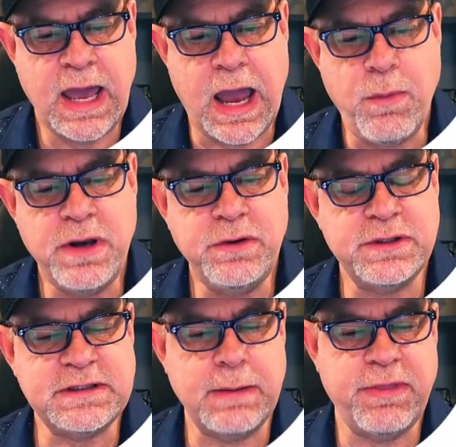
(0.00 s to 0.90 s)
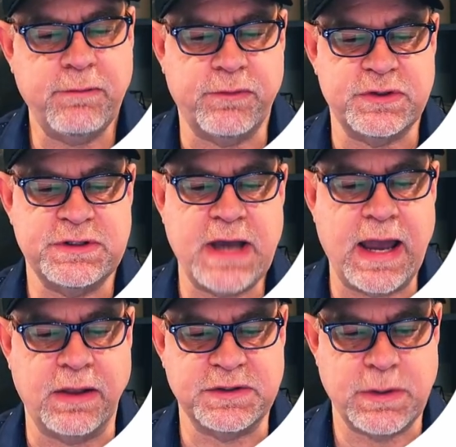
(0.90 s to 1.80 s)
I want to do the same thing for
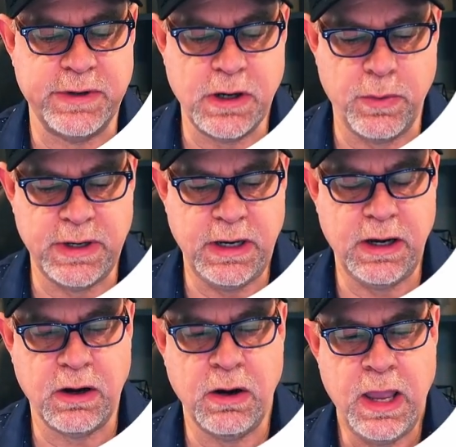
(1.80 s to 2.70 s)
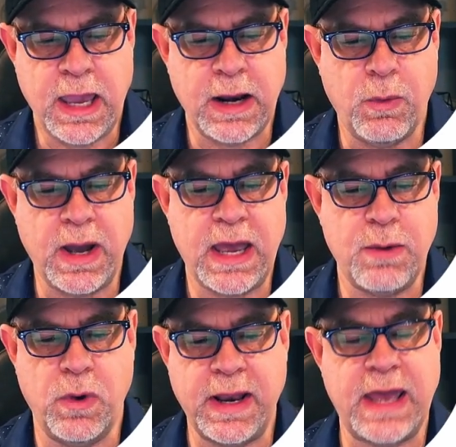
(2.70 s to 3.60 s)
styles. I want to go in here and I
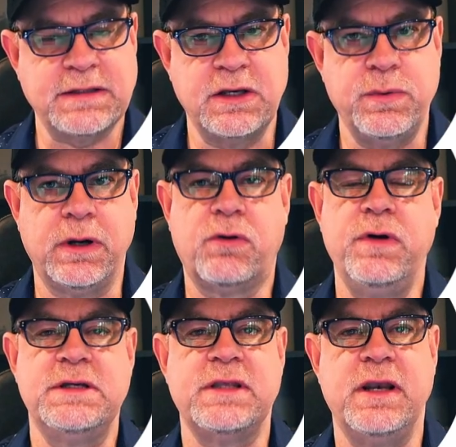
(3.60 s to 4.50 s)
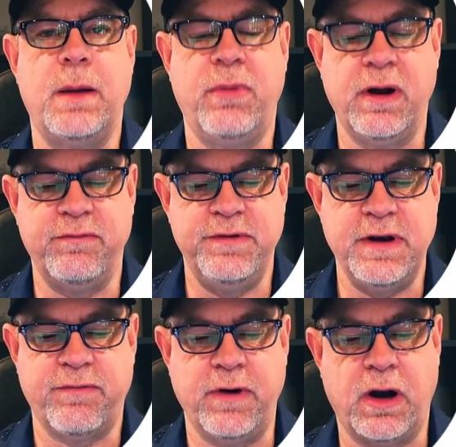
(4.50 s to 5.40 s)
want to ask it to increase the number of
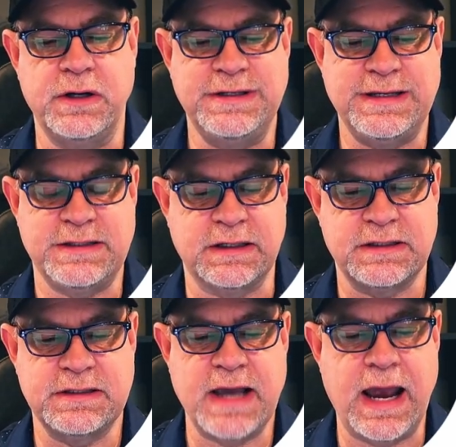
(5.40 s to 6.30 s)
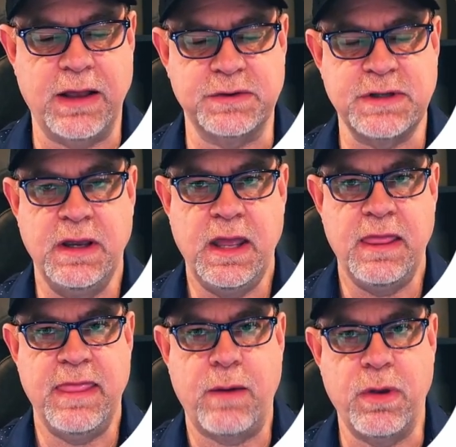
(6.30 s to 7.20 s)
different artistic styles
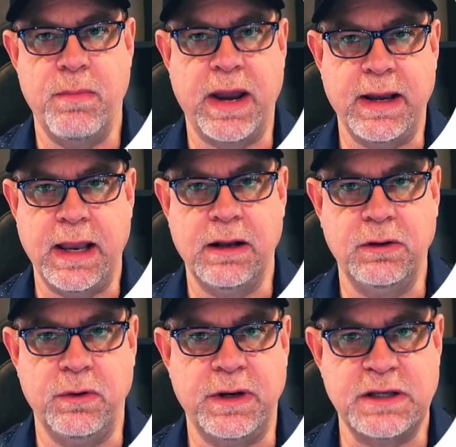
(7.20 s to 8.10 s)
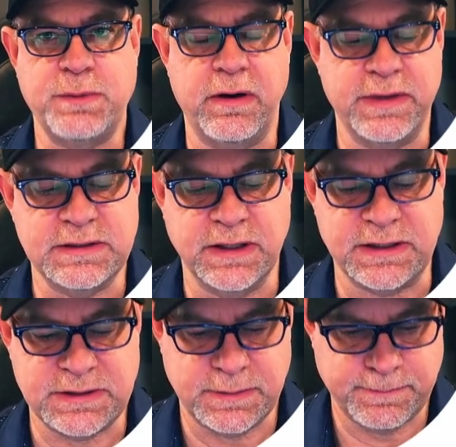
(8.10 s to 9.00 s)
that we might include as part of this list.